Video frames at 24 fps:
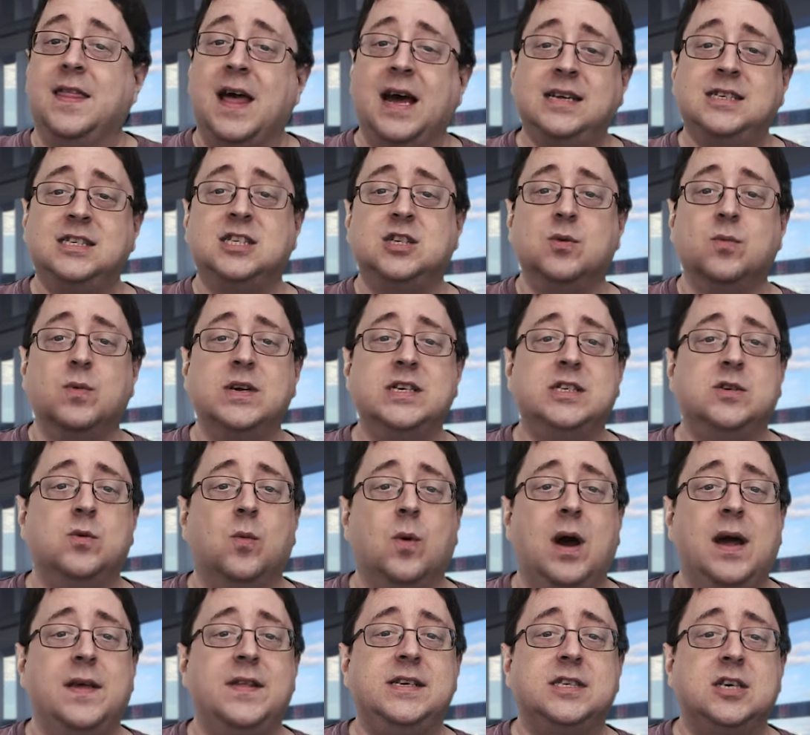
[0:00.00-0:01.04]
that's the reason
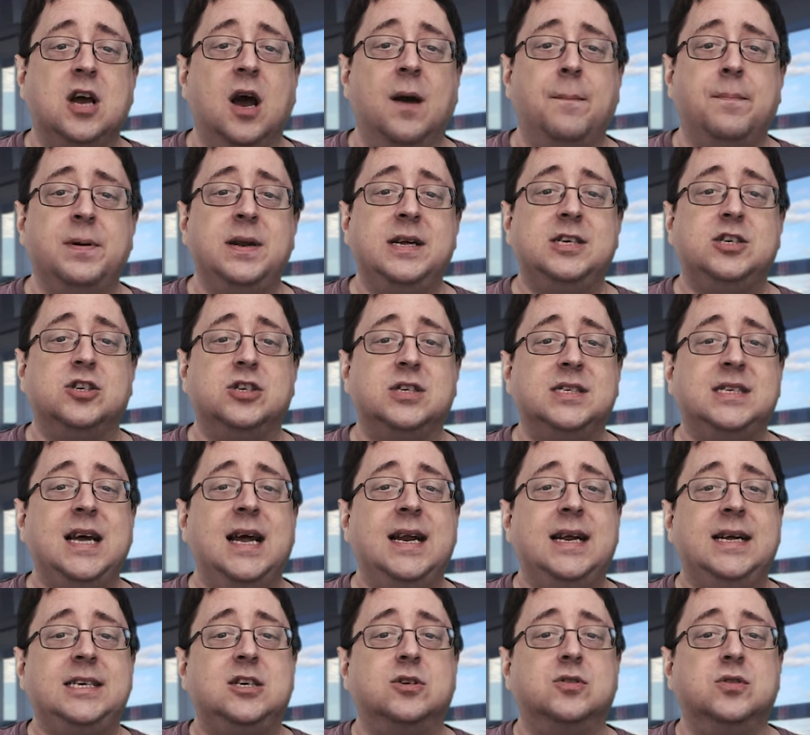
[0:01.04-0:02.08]
why these companies are
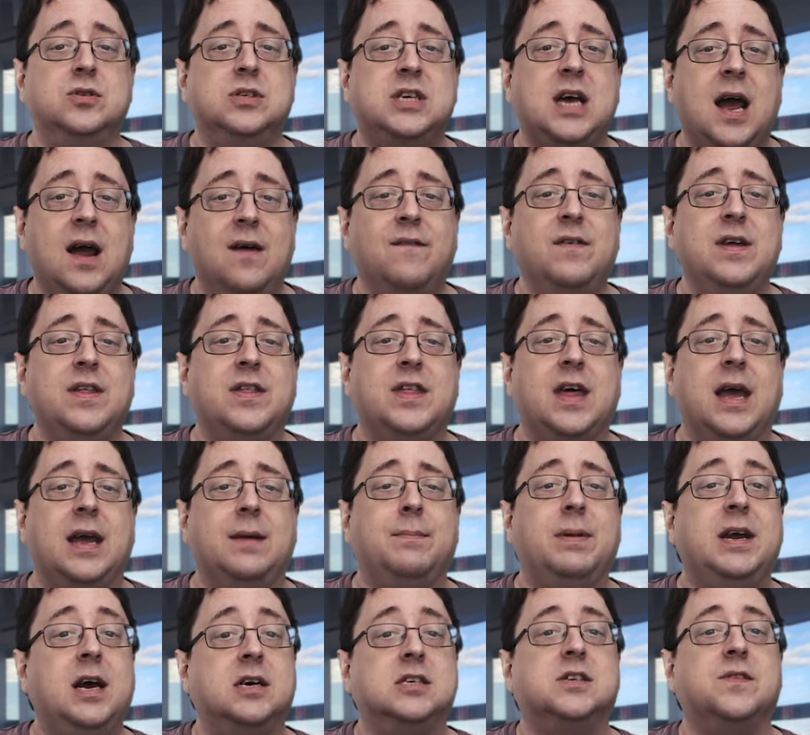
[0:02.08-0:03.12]
standing to lose everything
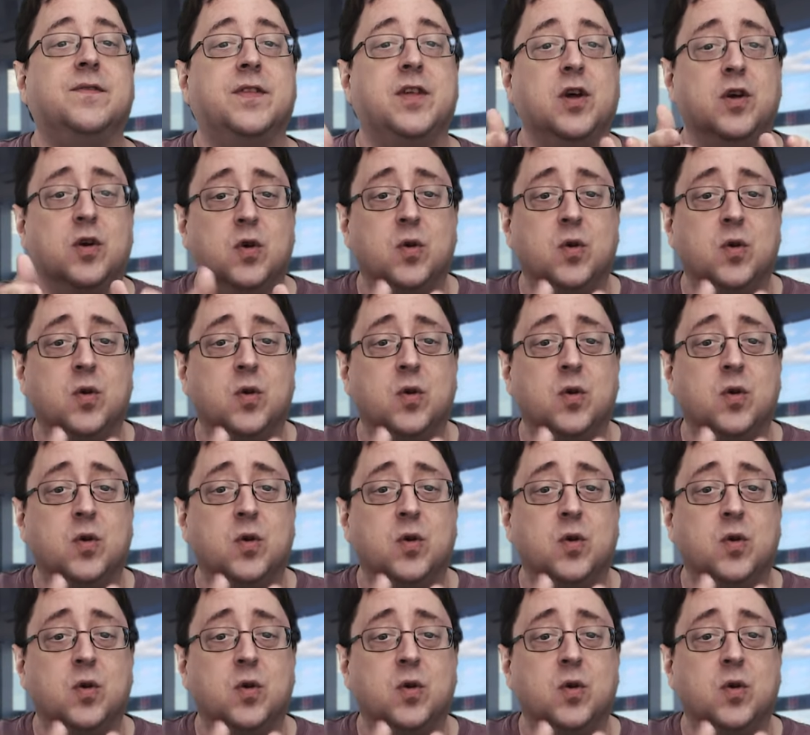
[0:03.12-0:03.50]
because of their